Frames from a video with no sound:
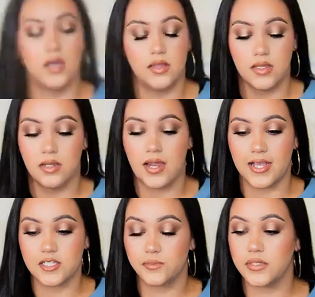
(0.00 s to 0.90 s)
And then
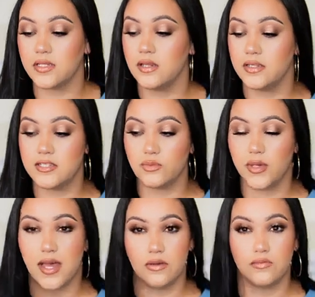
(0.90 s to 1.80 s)
last but not least,
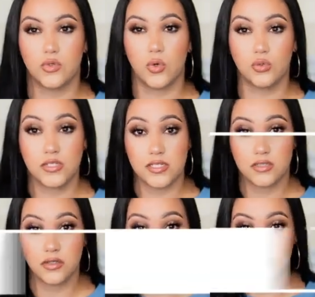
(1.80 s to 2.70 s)
we have
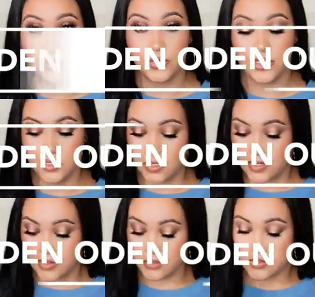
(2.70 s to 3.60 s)
Golden Oud.
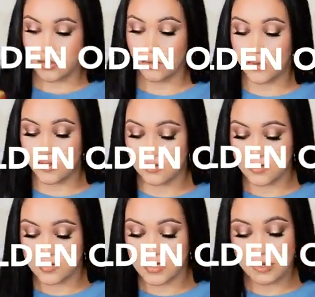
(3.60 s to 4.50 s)
So
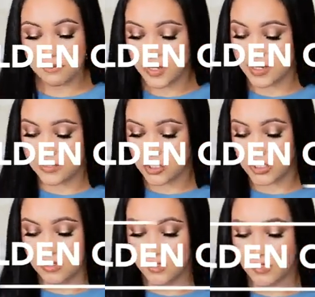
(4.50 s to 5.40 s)
same
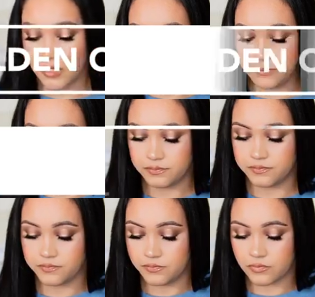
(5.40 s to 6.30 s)
packaging again.
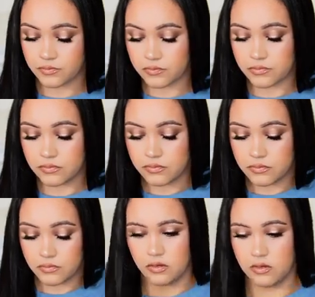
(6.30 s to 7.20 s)

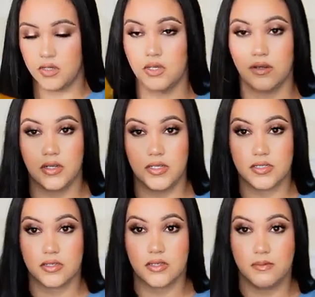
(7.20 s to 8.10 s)
Here
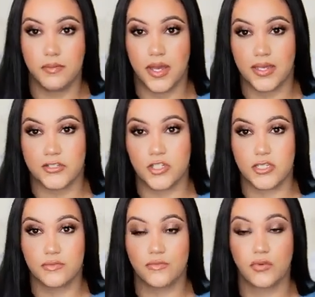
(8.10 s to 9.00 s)
is the
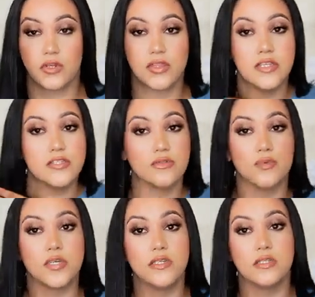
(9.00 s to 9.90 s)
packaging for this
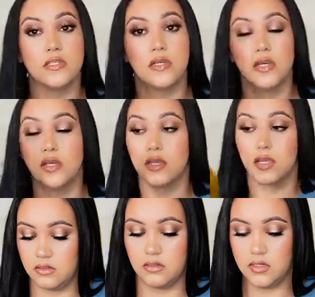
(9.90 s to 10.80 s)
one.
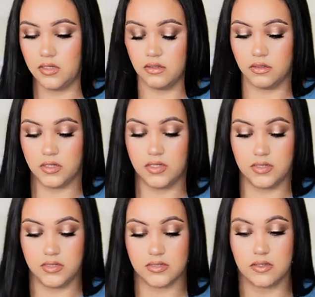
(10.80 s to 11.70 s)
Here
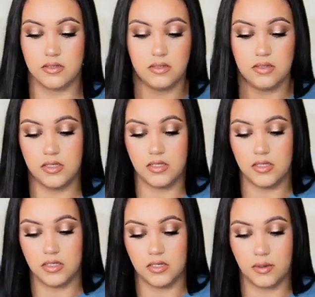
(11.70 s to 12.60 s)
is
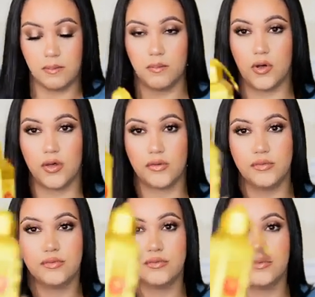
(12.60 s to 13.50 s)
the bottle.